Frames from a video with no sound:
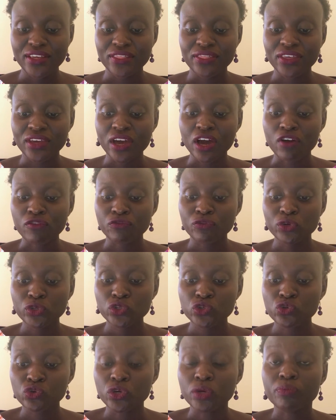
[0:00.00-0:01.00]
they are
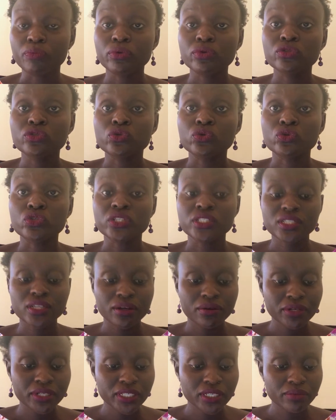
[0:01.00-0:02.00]
forced to impose
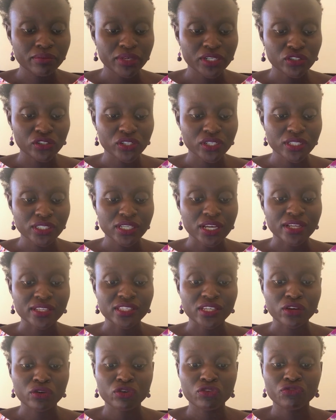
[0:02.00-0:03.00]
austerity measures and
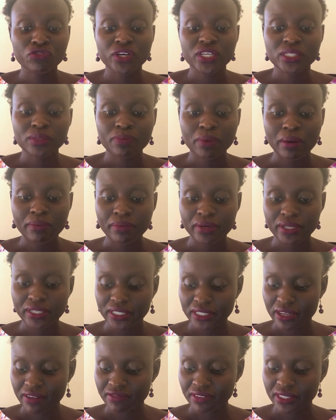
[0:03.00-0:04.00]
sacrifice public
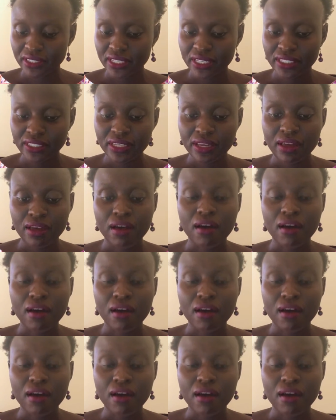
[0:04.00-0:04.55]
services